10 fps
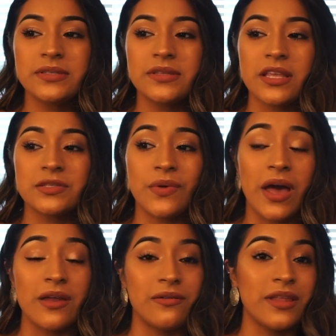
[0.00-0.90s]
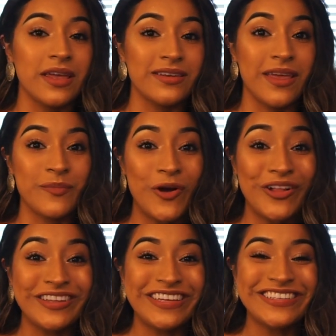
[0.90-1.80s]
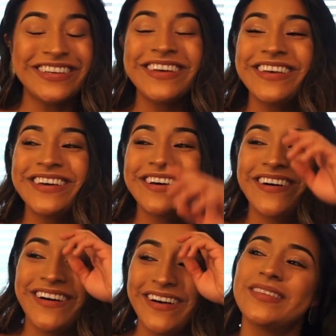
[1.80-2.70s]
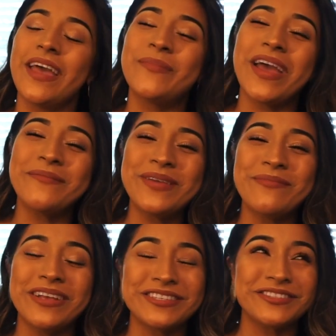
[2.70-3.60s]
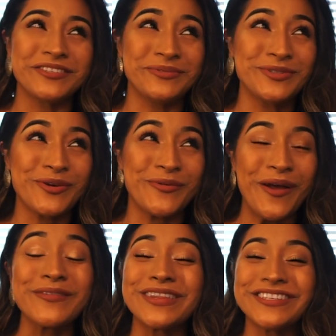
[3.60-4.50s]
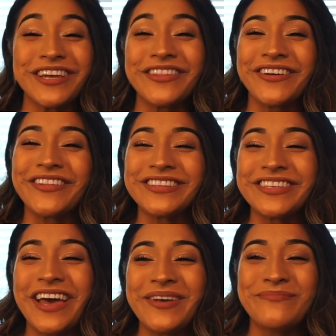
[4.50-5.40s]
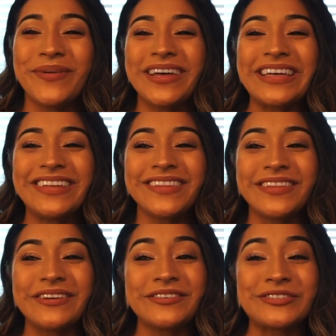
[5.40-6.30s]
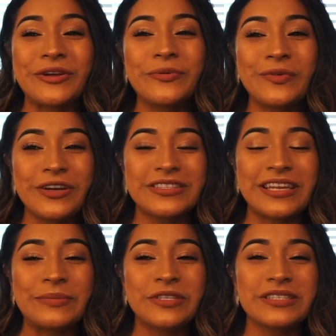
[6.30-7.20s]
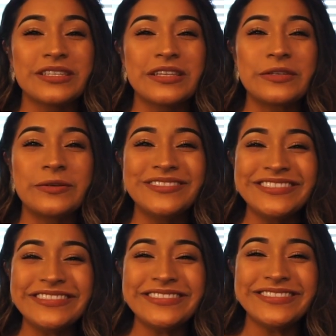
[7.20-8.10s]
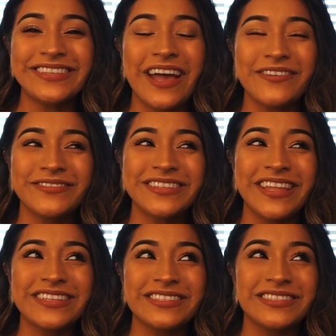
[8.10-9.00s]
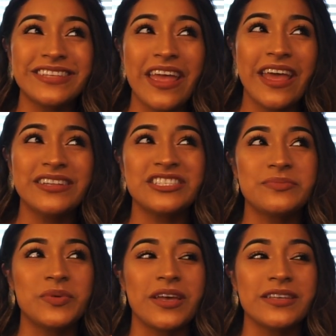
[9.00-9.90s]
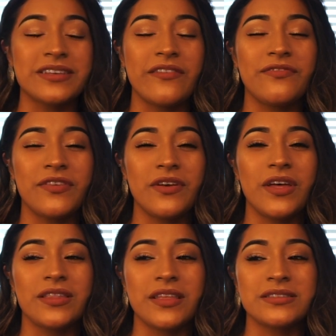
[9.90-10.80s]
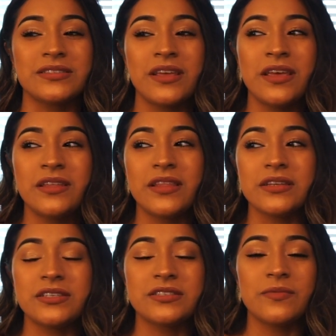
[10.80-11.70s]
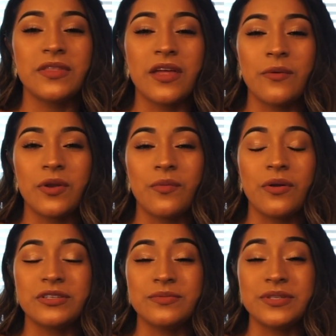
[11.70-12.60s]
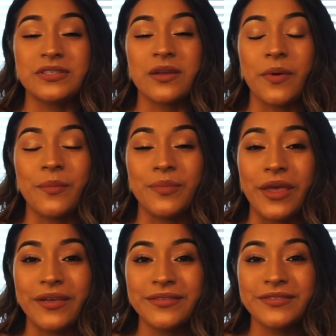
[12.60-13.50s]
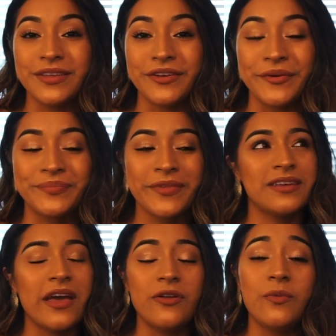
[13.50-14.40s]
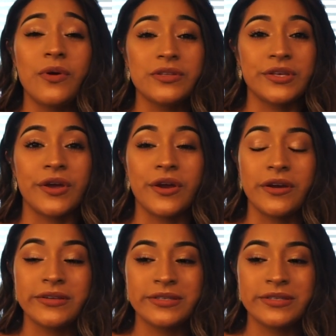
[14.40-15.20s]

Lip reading: That's why I don't like name calling. I mean, me and my sisters, we joke around with each other all the time, but there are certain words that I'm just a little, I don't really like to say, just because I feel like that's just something that I wouldn't want to be said about me, you know? I know words hurt,